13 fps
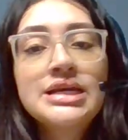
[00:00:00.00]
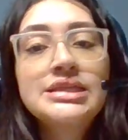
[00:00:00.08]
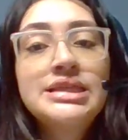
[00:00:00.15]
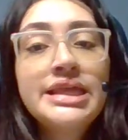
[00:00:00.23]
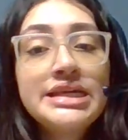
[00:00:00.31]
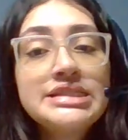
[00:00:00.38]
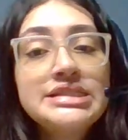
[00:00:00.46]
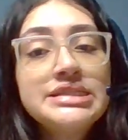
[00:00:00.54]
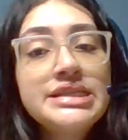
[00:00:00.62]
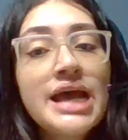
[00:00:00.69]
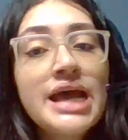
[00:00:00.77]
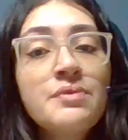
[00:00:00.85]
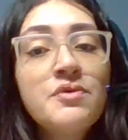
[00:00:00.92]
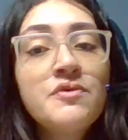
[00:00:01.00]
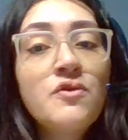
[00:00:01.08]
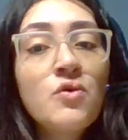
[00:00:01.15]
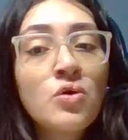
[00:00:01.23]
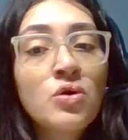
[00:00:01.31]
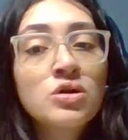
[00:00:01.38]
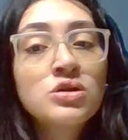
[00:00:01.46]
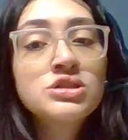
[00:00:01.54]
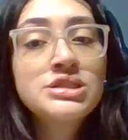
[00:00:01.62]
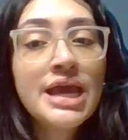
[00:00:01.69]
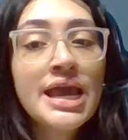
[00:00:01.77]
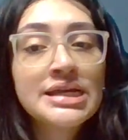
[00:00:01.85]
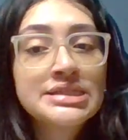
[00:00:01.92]
This type of oral
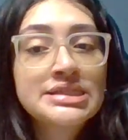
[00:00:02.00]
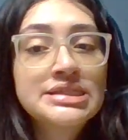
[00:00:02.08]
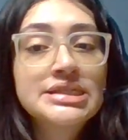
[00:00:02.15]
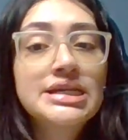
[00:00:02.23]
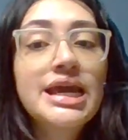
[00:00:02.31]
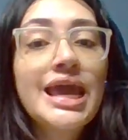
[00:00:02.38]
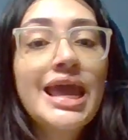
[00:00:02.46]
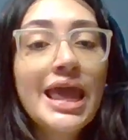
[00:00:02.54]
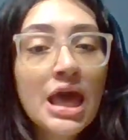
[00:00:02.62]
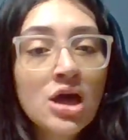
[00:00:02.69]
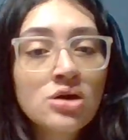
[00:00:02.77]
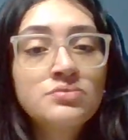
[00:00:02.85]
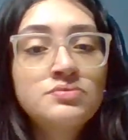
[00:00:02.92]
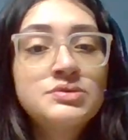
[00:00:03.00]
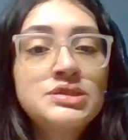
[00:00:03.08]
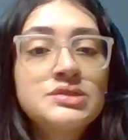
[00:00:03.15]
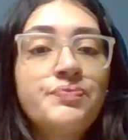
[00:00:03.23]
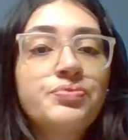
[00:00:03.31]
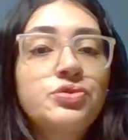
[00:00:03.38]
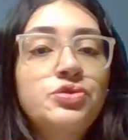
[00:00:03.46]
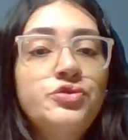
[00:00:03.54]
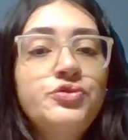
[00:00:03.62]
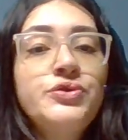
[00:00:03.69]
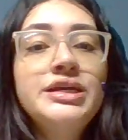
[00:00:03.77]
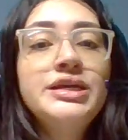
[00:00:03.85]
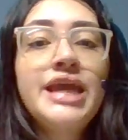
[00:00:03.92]
test helps
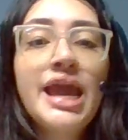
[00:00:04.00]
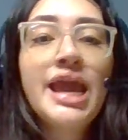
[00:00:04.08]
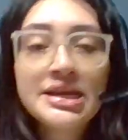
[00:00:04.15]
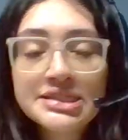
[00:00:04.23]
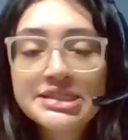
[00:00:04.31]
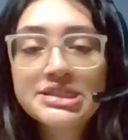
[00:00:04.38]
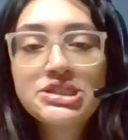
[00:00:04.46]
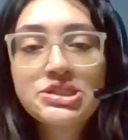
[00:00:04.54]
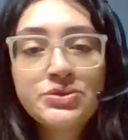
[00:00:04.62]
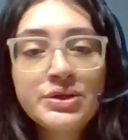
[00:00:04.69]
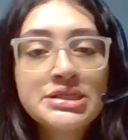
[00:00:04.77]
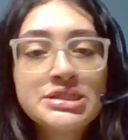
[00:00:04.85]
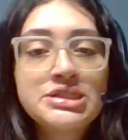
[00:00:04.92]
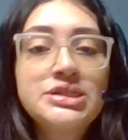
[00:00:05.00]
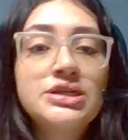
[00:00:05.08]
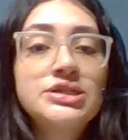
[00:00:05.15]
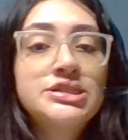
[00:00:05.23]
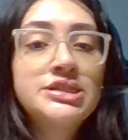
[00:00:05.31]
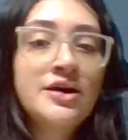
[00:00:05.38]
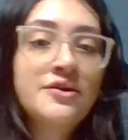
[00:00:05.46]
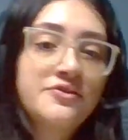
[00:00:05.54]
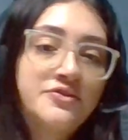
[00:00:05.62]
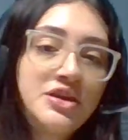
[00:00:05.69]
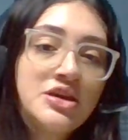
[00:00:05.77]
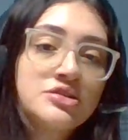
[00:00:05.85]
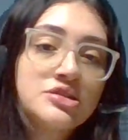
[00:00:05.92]
to enhance a student's soft
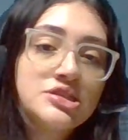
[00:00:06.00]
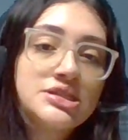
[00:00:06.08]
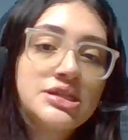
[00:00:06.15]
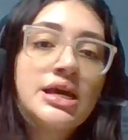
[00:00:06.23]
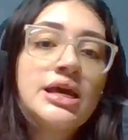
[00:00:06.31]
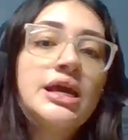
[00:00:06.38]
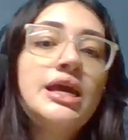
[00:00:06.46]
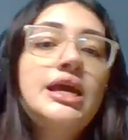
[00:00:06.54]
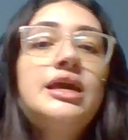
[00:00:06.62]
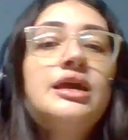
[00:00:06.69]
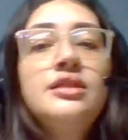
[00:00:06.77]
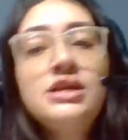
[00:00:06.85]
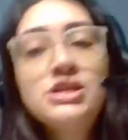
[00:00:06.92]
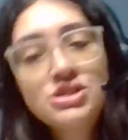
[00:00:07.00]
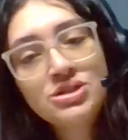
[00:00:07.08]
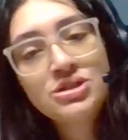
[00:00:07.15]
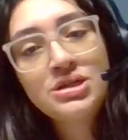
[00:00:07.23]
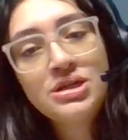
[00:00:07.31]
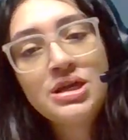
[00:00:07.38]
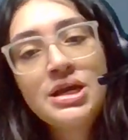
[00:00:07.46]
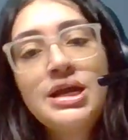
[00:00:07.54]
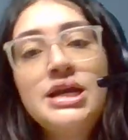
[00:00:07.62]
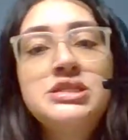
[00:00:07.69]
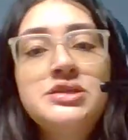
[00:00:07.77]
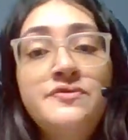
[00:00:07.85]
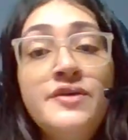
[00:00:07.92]
skills. In addition,
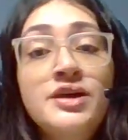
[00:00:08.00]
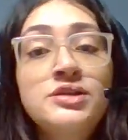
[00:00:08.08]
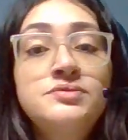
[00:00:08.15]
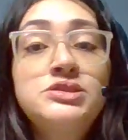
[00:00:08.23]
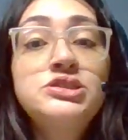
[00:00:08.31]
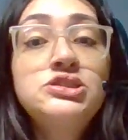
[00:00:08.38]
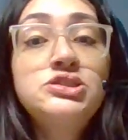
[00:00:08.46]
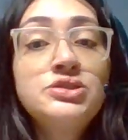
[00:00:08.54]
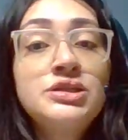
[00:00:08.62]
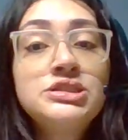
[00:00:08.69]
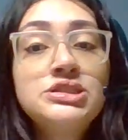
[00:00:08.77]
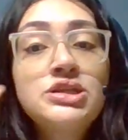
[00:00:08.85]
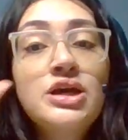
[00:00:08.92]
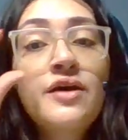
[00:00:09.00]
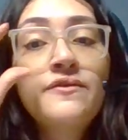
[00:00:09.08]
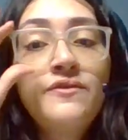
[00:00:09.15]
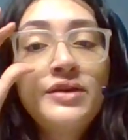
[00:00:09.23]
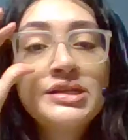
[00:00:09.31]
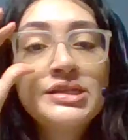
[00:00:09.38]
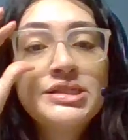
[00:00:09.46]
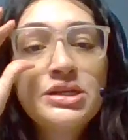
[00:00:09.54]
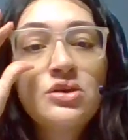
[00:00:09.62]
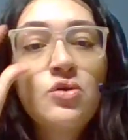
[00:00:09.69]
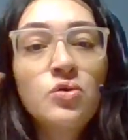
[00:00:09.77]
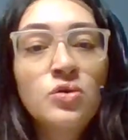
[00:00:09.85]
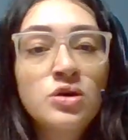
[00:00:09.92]
it develops the student's confidence in
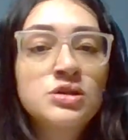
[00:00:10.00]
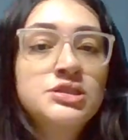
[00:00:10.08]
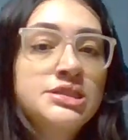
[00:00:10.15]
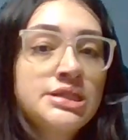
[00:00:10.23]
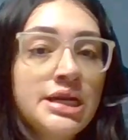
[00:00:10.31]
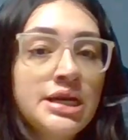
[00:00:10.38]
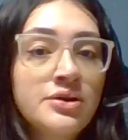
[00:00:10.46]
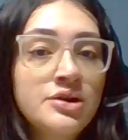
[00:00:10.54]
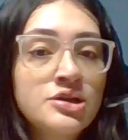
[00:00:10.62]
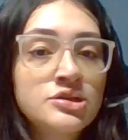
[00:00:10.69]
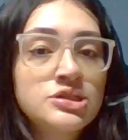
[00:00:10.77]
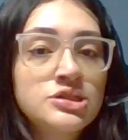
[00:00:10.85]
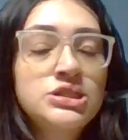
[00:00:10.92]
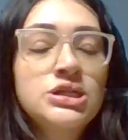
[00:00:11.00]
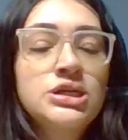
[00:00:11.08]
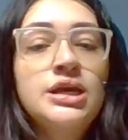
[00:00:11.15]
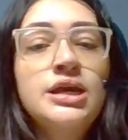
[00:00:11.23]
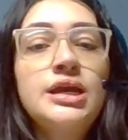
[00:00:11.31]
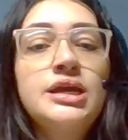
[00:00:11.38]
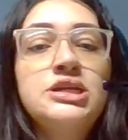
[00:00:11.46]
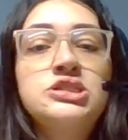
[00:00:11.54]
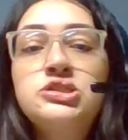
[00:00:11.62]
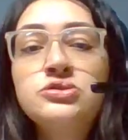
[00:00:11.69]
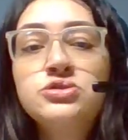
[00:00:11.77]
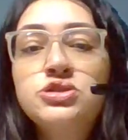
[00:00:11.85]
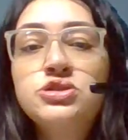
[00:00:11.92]
oral scenarios. And
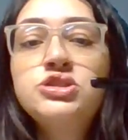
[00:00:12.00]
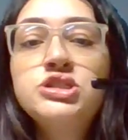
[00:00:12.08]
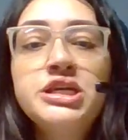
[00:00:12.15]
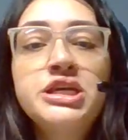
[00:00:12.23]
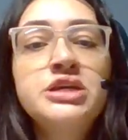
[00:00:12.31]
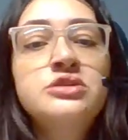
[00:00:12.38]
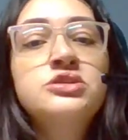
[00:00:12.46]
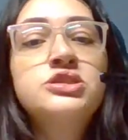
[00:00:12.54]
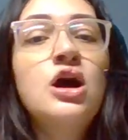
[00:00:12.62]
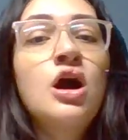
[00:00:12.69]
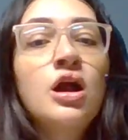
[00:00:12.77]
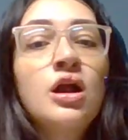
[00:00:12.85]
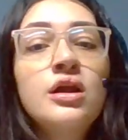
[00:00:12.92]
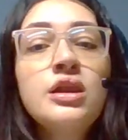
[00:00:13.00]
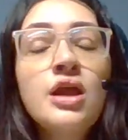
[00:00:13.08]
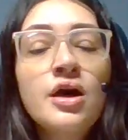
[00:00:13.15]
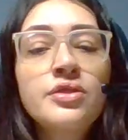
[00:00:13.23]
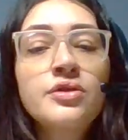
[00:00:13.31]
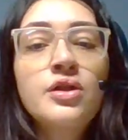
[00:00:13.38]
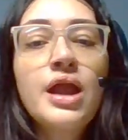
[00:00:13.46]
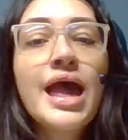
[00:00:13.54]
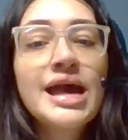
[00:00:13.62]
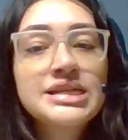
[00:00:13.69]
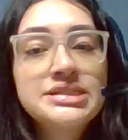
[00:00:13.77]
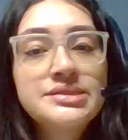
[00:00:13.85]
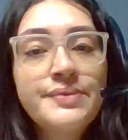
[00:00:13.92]
social skills are another
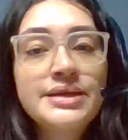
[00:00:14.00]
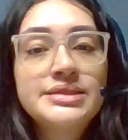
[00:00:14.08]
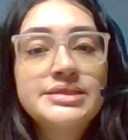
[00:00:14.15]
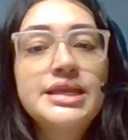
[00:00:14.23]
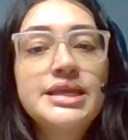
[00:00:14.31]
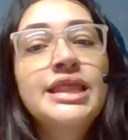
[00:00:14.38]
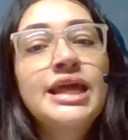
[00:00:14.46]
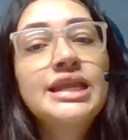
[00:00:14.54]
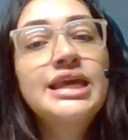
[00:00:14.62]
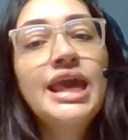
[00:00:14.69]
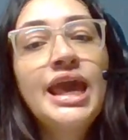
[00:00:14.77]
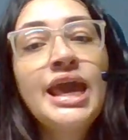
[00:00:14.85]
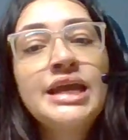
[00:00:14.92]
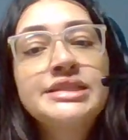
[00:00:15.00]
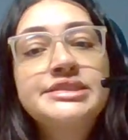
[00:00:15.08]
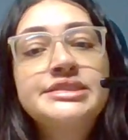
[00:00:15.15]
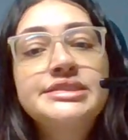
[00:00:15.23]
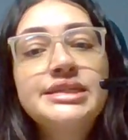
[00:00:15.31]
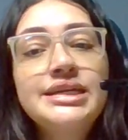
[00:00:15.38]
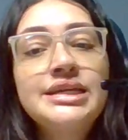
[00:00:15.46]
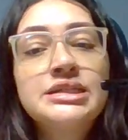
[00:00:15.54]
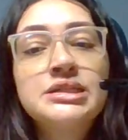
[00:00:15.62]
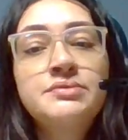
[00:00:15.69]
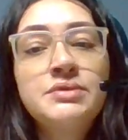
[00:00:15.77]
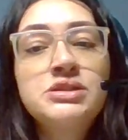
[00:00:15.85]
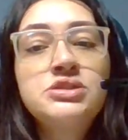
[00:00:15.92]
aspect that kids in
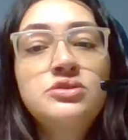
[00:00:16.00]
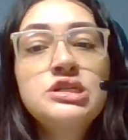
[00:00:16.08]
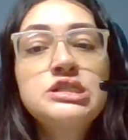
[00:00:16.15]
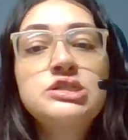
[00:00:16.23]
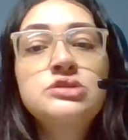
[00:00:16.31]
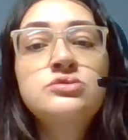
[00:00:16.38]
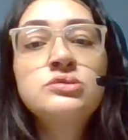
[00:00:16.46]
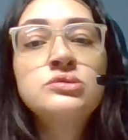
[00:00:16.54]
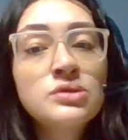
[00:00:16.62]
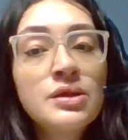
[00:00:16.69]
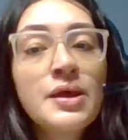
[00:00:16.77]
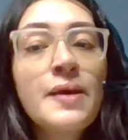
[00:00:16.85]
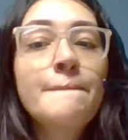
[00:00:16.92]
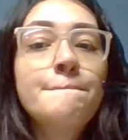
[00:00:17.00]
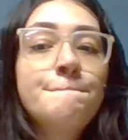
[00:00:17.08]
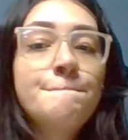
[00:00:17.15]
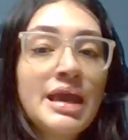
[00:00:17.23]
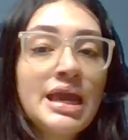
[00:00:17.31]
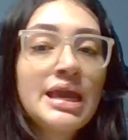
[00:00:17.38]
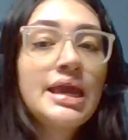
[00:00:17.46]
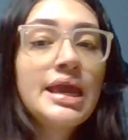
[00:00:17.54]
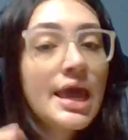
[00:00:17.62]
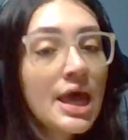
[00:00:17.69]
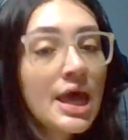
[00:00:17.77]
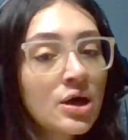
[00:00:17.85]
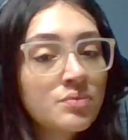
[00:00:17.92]
elementary school may
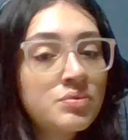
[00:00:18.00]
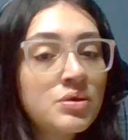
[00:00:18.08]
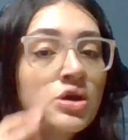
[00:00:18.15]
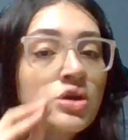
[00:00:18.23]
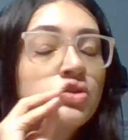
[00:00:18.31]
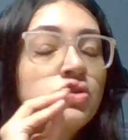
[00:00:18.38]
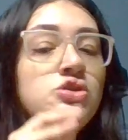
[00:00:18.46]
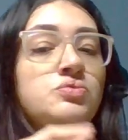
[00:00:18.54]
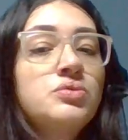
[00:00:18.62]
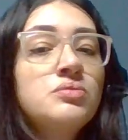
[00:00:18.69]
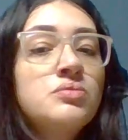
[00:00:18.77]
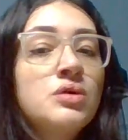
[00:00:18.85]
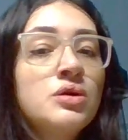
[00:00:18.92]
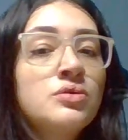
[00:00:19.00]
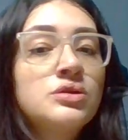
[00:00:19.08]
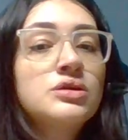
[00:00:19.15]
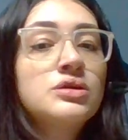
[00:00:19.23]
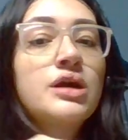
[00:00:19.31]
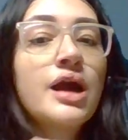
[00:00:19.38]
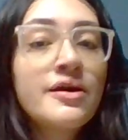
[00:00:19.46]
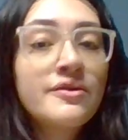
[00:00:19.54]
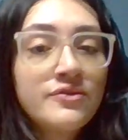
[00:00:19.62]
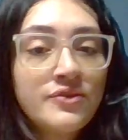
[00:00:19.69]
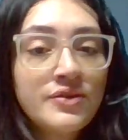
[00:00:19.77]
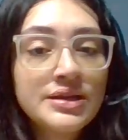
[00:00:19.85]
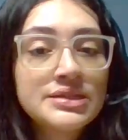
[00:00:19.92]
help to promote
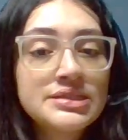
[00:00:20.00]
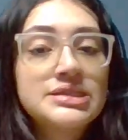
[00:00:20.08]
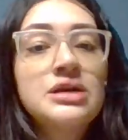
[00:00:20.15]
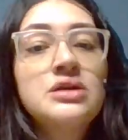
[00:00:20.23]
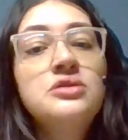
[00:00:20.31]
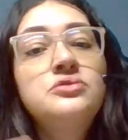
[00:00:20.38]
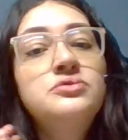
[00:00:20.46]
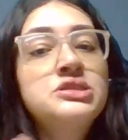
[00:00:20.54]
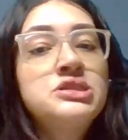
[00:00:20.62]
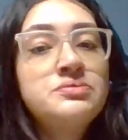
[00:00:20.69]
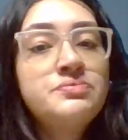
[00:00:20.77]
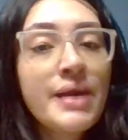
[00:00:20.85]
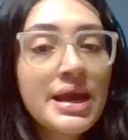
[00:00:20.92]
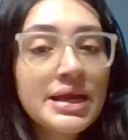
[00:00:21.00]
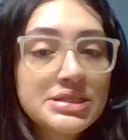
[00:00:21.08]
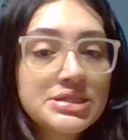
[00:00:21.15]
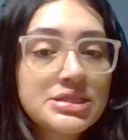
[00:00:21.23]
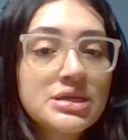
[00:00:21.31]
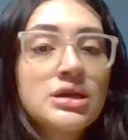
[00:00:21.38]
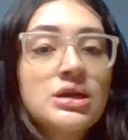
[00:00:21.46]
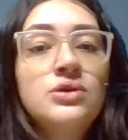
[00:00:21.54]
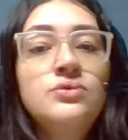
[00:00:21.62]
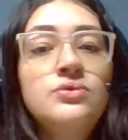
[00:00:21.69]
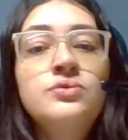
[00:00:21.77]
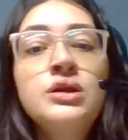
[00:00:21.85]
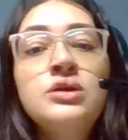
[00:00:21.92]
confidence, respect,
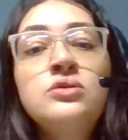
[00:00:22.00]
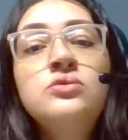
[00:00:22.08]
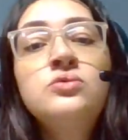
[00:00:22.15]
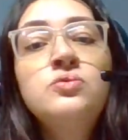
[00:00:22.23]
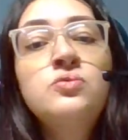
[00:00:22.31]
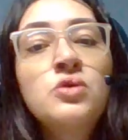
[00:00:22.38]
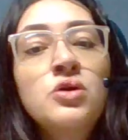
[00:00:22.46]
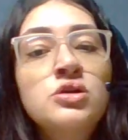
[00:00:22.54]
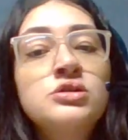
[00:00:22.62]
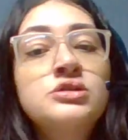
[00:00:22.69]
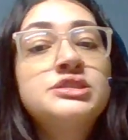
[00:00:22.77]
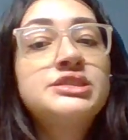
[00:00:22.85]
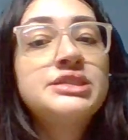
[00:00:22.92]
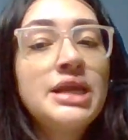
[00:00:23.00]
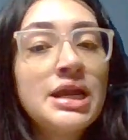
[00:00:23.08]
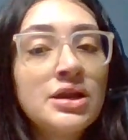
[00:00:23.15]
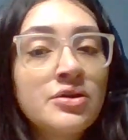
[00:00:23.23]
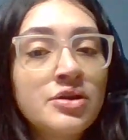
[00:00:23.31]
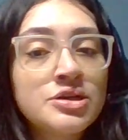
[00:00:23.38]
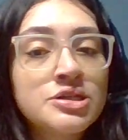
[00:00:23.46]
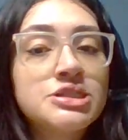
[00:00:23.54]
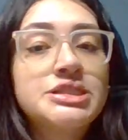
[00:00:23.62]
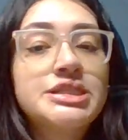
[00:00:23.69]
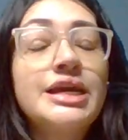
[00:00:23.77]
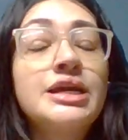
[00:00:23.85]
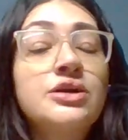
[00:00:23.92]
real world
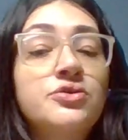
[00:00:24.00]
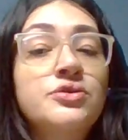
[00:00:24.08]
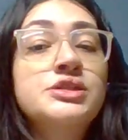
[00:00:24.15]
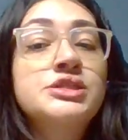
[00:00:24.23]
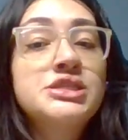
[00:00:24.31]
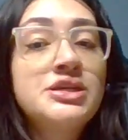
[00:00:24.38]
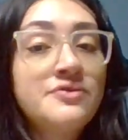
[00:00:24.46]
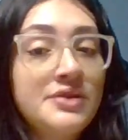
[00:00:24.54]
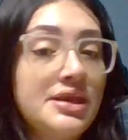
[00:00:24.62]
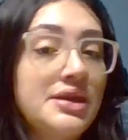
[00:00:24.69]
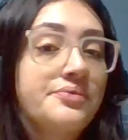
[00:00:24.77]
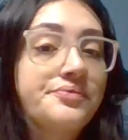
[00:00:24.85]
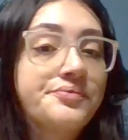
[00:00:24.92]
scenarios, and creativity.